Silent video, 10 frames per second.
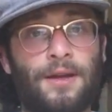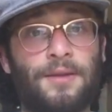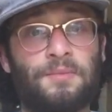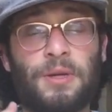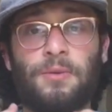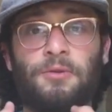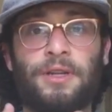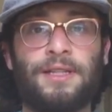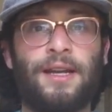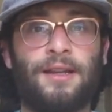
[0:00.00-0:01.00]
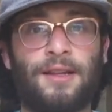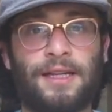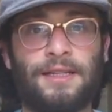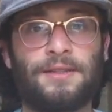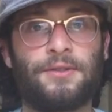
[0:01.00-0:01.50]
And people are really taking a
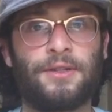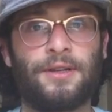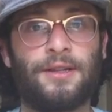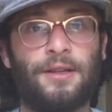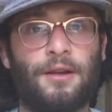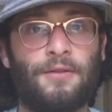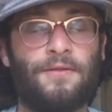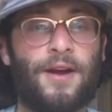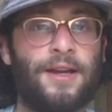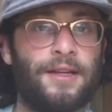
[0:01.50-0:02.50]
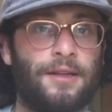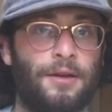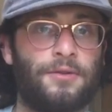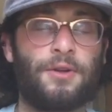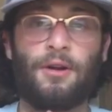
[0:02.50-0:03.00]
liking to it, and they're finding,
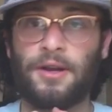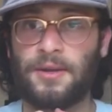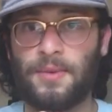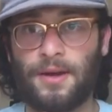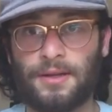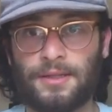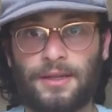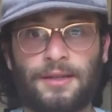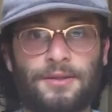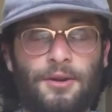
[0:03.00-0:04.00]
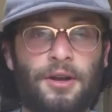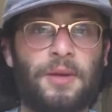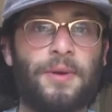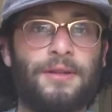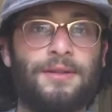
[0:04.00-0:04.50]
talking about it and
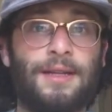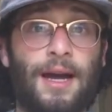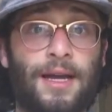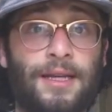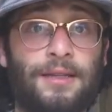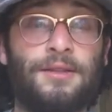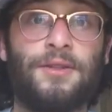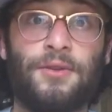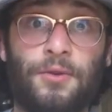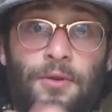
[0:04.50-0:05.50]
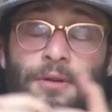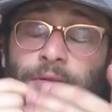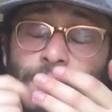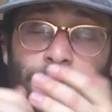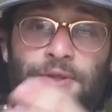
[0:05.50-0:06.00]
talking about diet too,
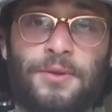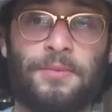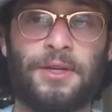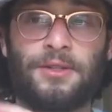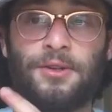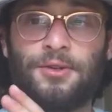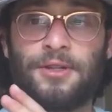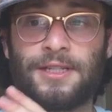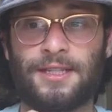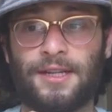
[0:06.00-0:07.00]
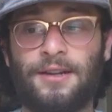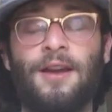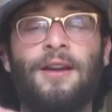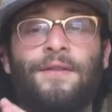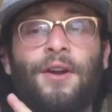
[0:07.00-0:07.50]
which is what I'm going to touch on in a second.
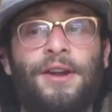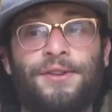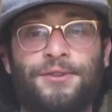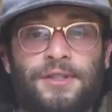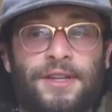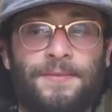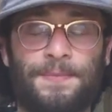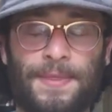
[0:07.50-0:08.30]
Very interesting.